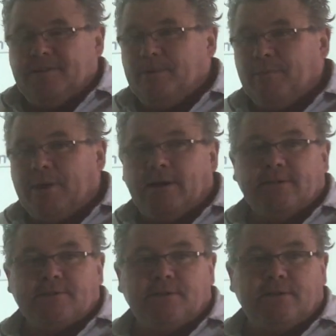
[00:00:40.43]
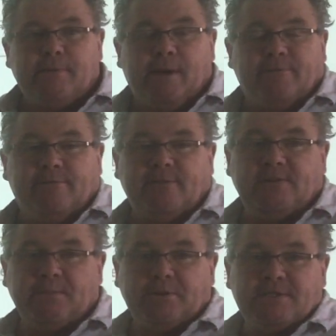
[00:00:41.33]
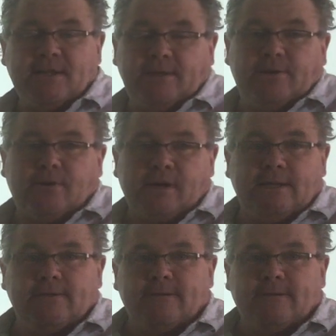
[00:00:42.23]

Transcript: The brain is only about 50% neuron.